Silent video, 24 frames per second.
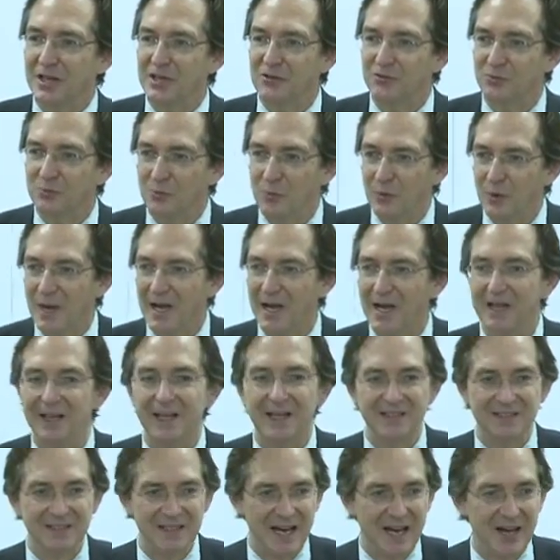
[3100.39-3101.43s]
as well
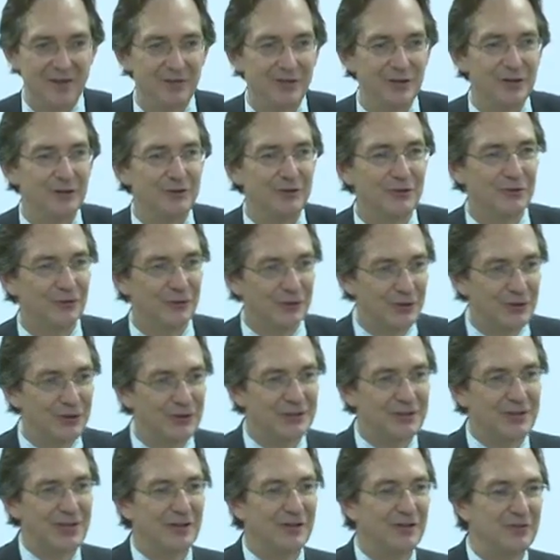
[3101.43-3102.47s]
as having a
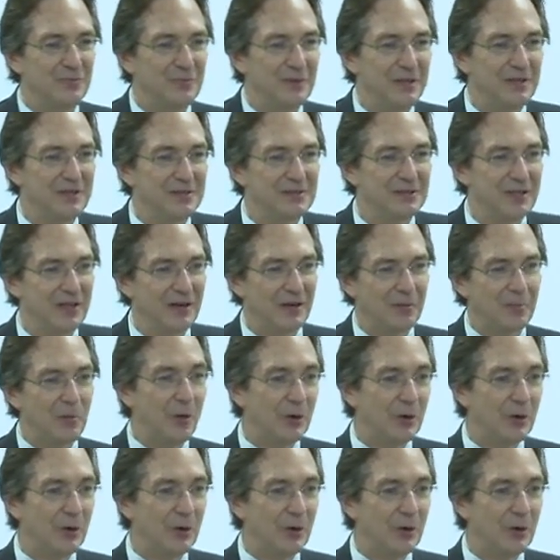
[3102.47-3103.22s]
diverse set of bees that are